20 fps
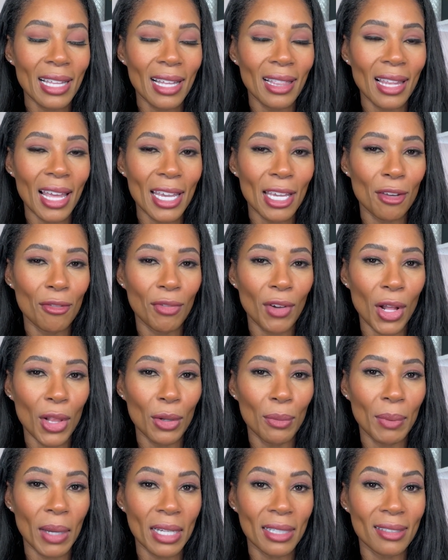that like and
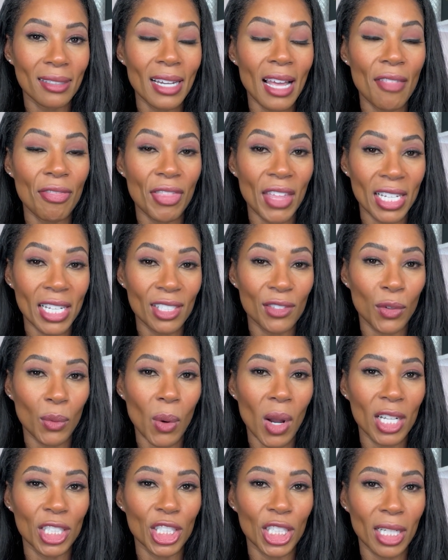follow button, and thanks for
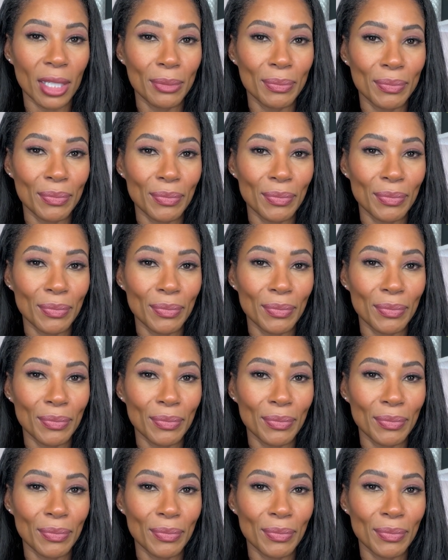watching.